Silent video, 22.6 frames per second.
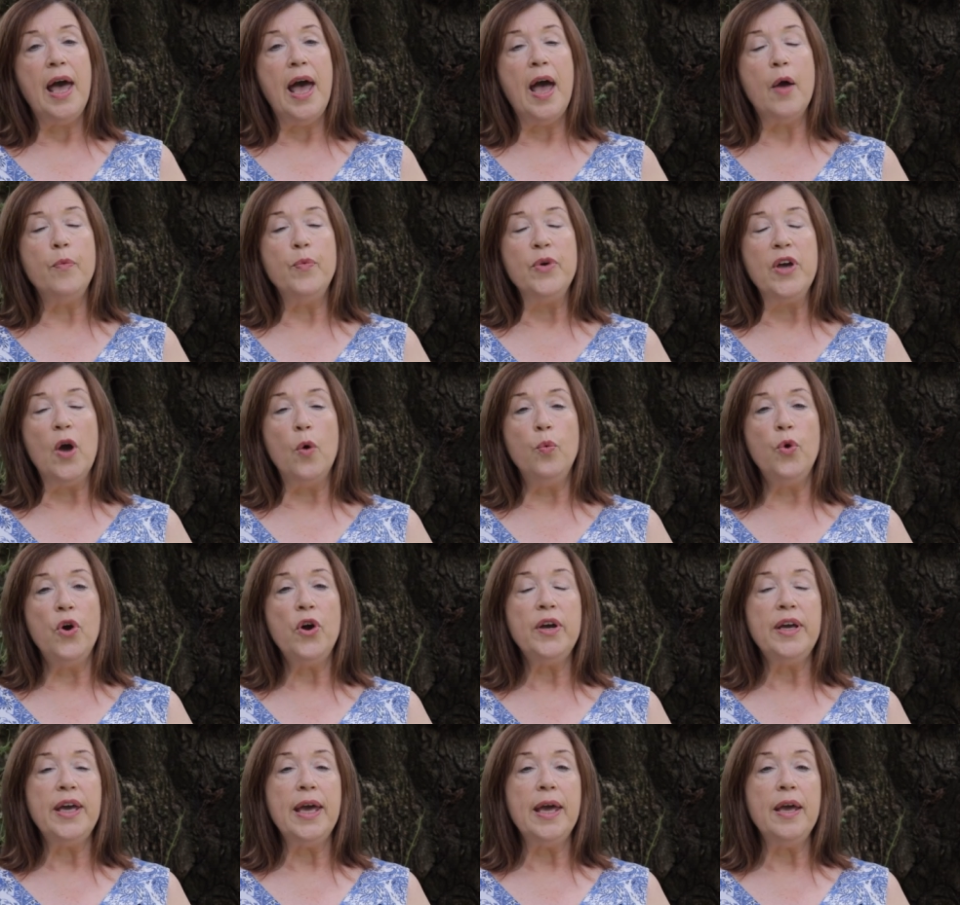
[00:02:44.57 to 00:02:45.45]
and we are
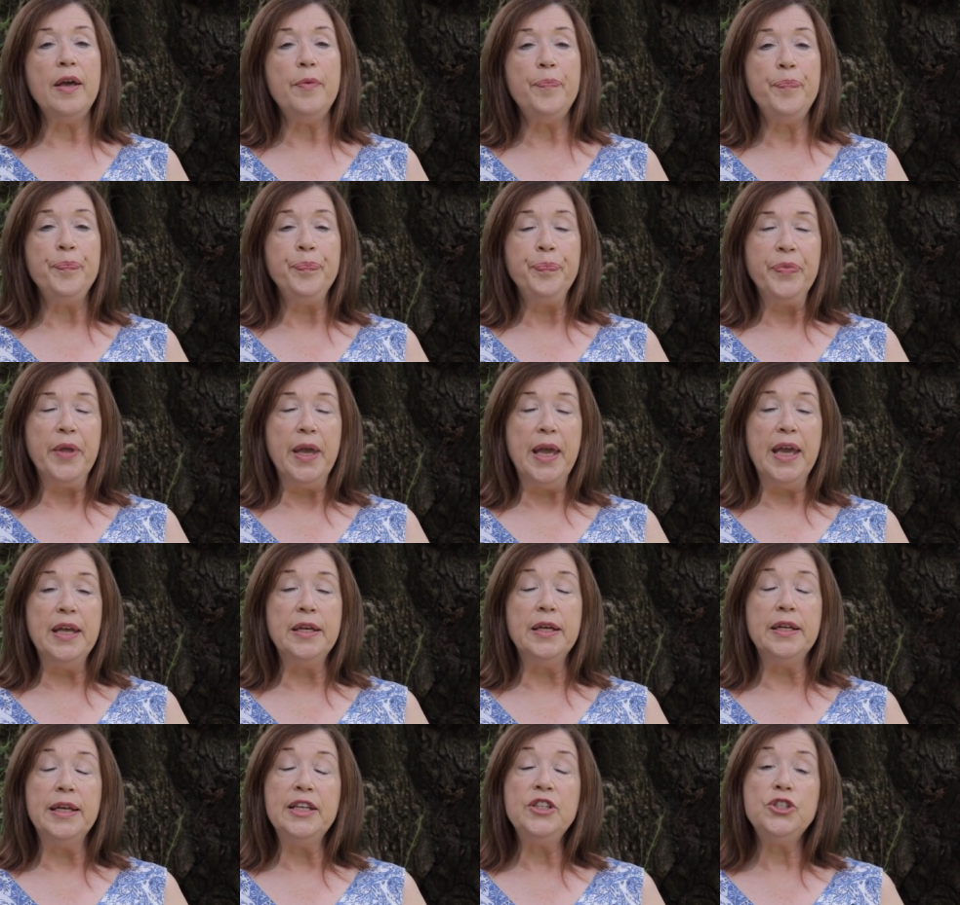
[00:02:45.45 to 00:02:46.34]
working
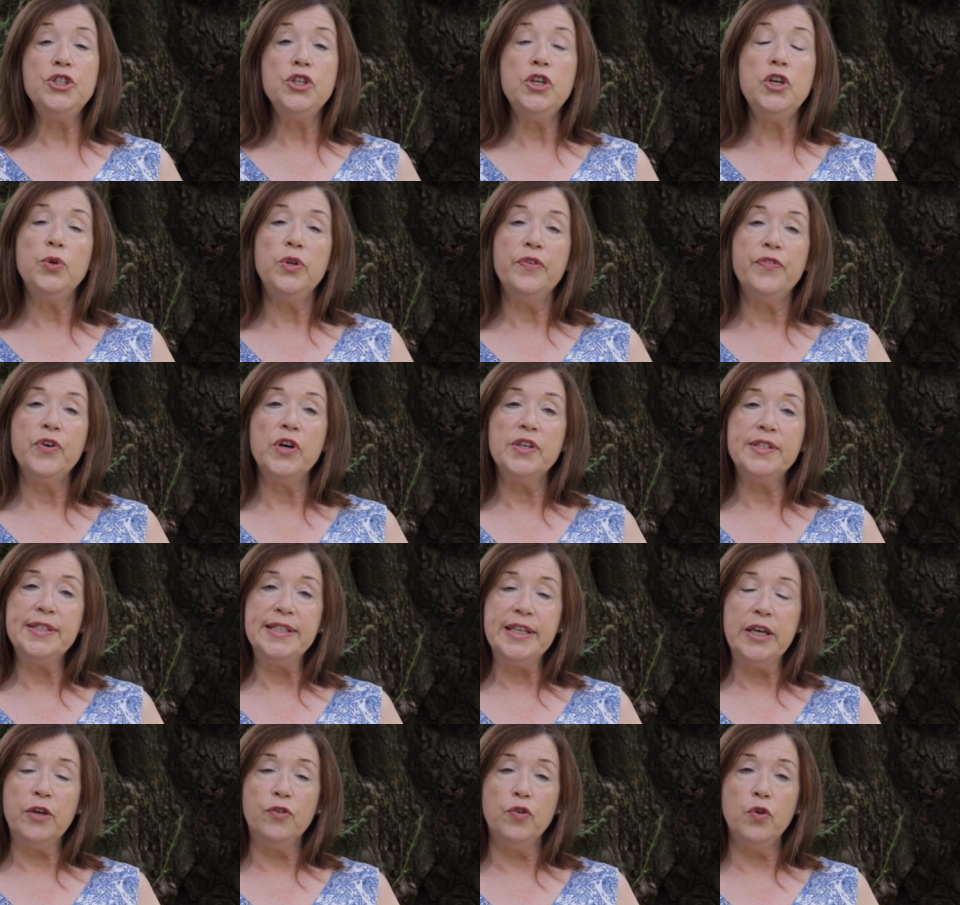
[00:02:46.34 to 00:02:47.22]
in an
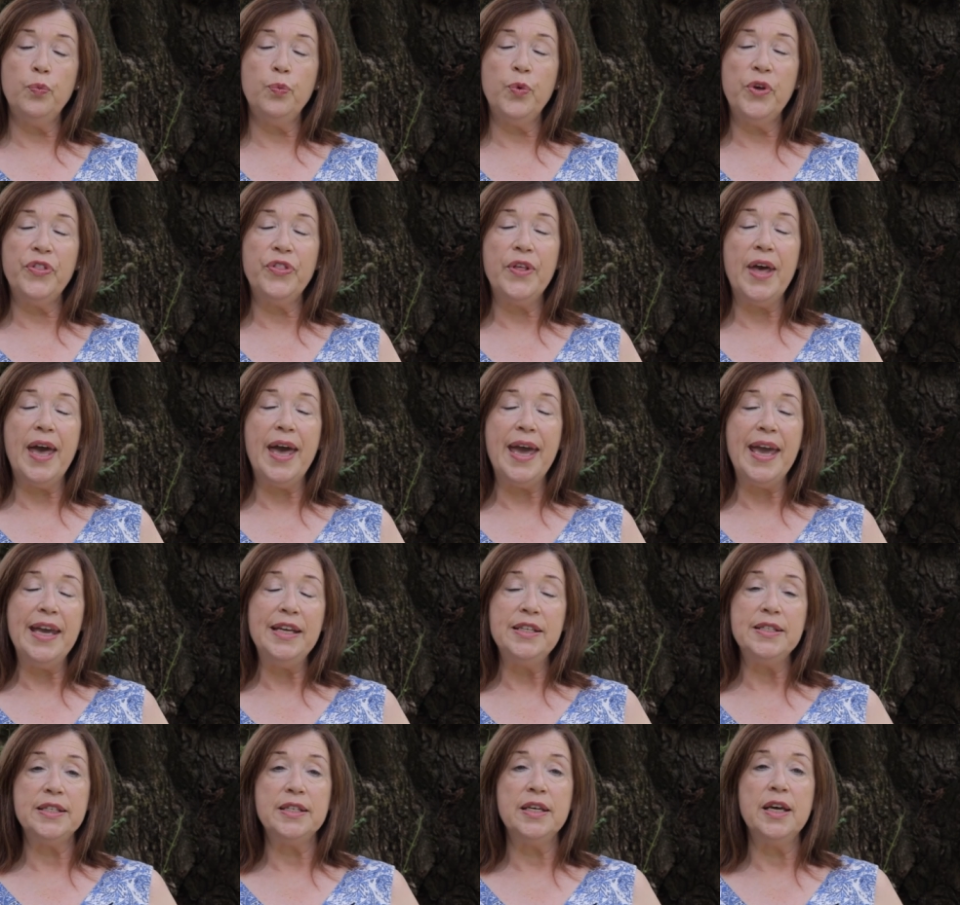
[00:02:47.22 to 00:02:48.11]
inter-university group with
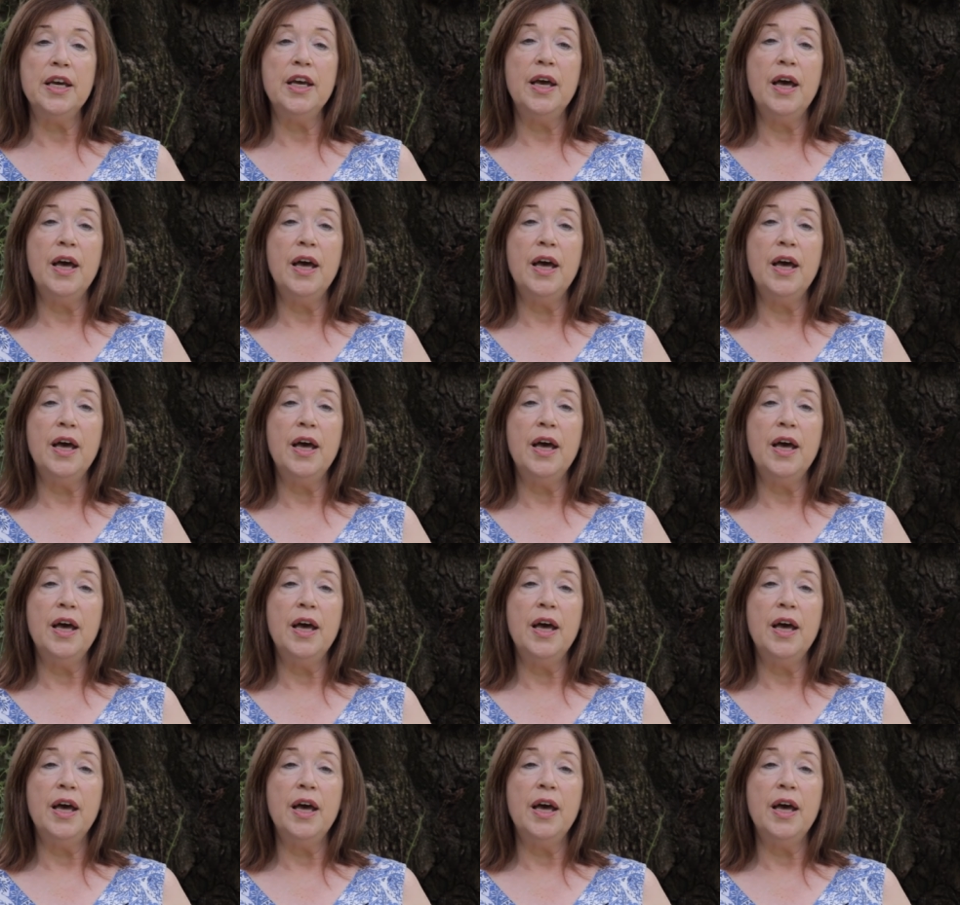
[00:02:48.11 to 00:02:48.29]
eight